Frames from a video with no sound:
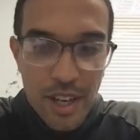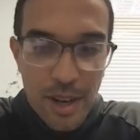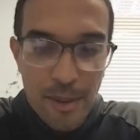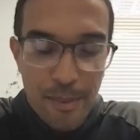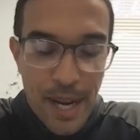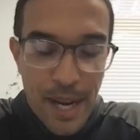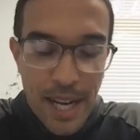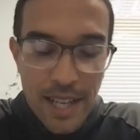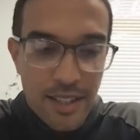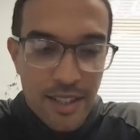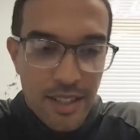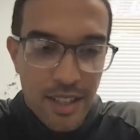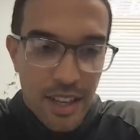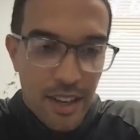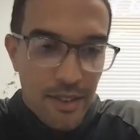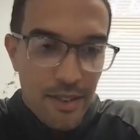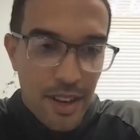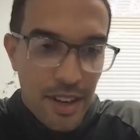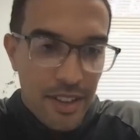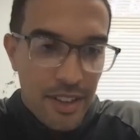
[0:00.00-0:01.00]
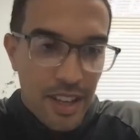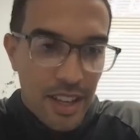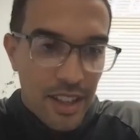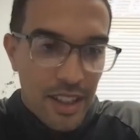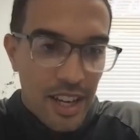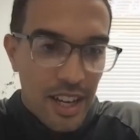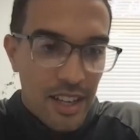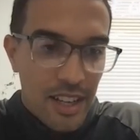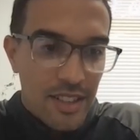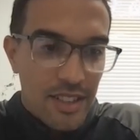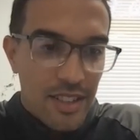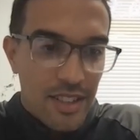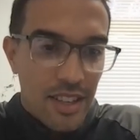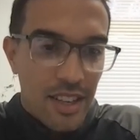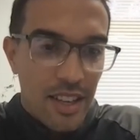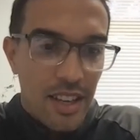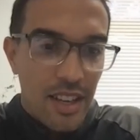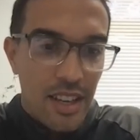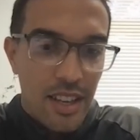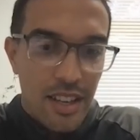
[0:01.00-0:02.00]
competitive. I think that's
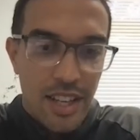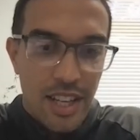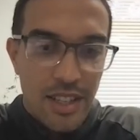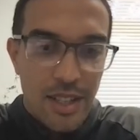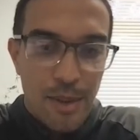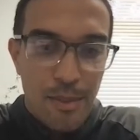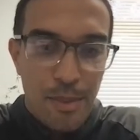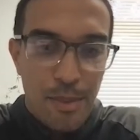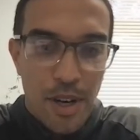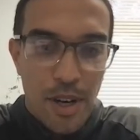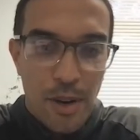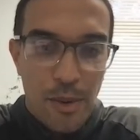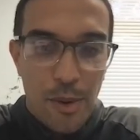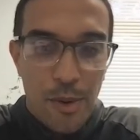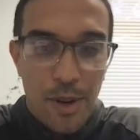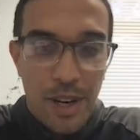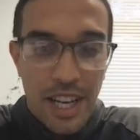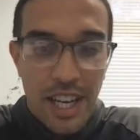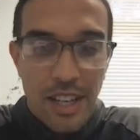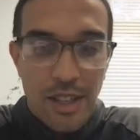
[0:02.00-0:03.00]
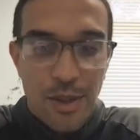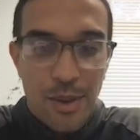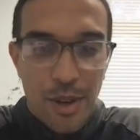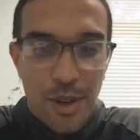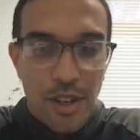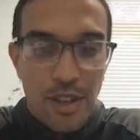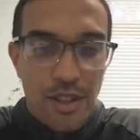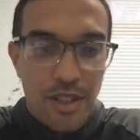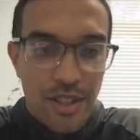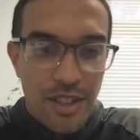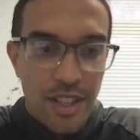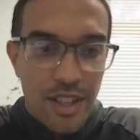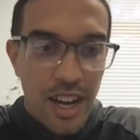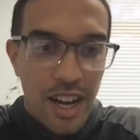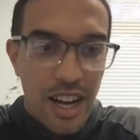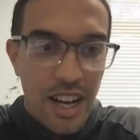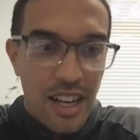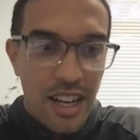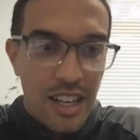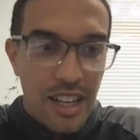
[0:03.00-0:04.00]
that's important. We want to get to a good
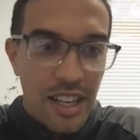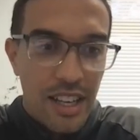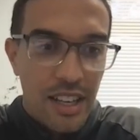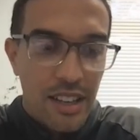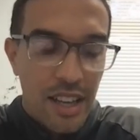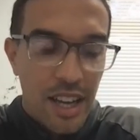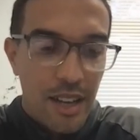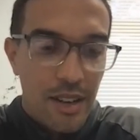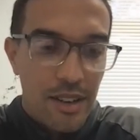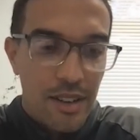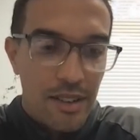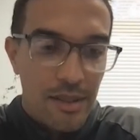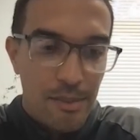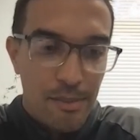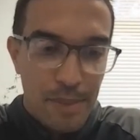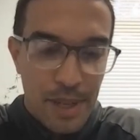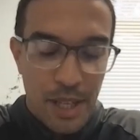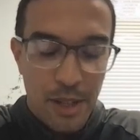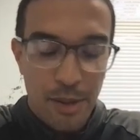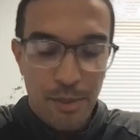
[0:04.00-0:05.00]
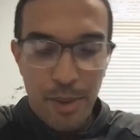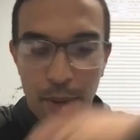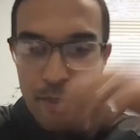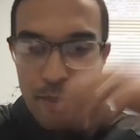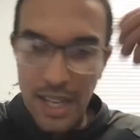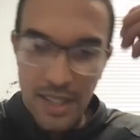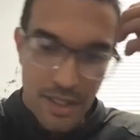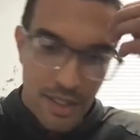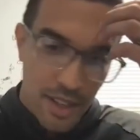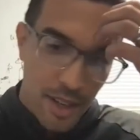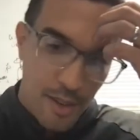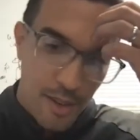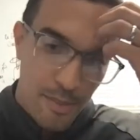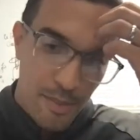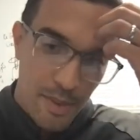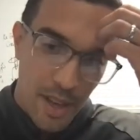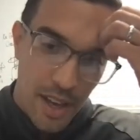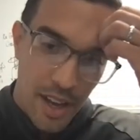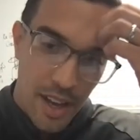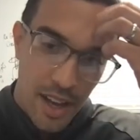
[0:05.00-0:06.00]
start and and build
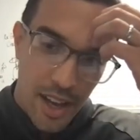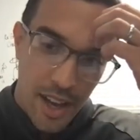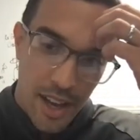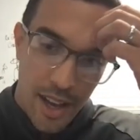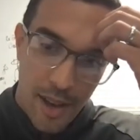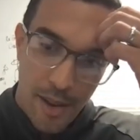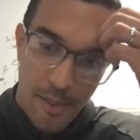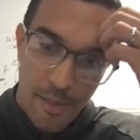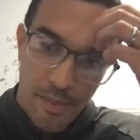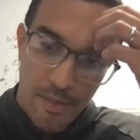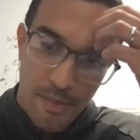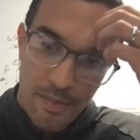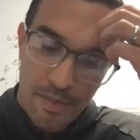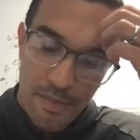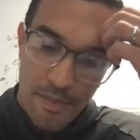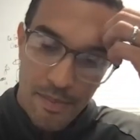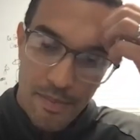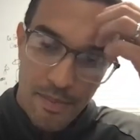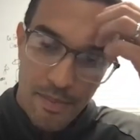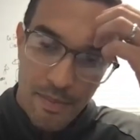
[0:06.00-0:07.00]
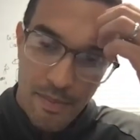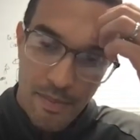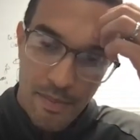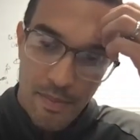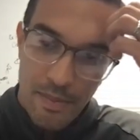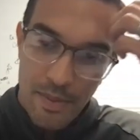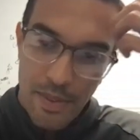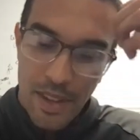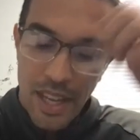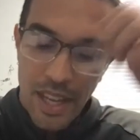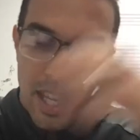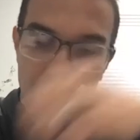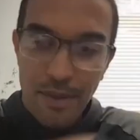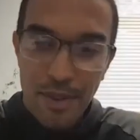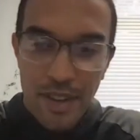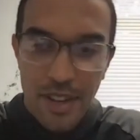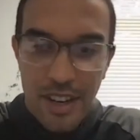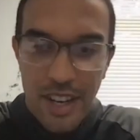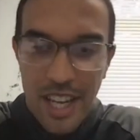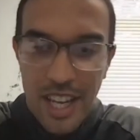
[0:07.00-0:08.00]
momentum. Um,
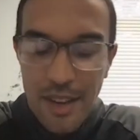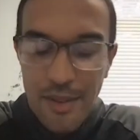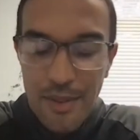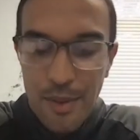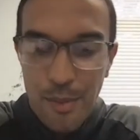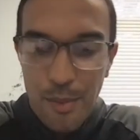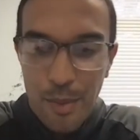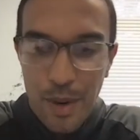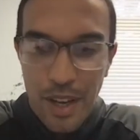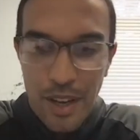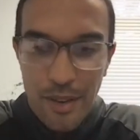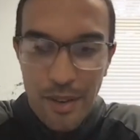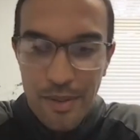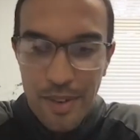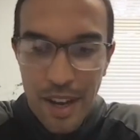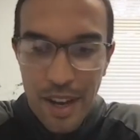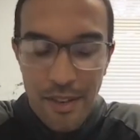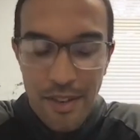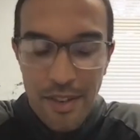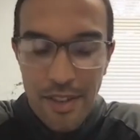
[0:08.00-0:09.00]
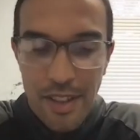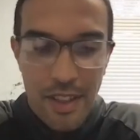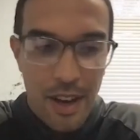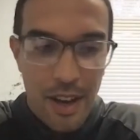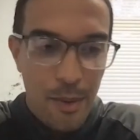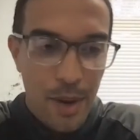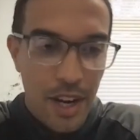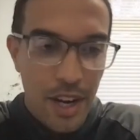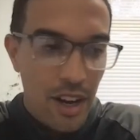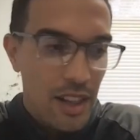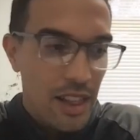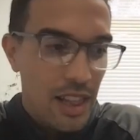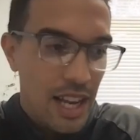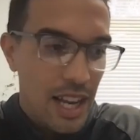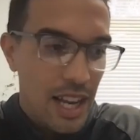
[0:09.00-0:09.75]
even even with everything that went on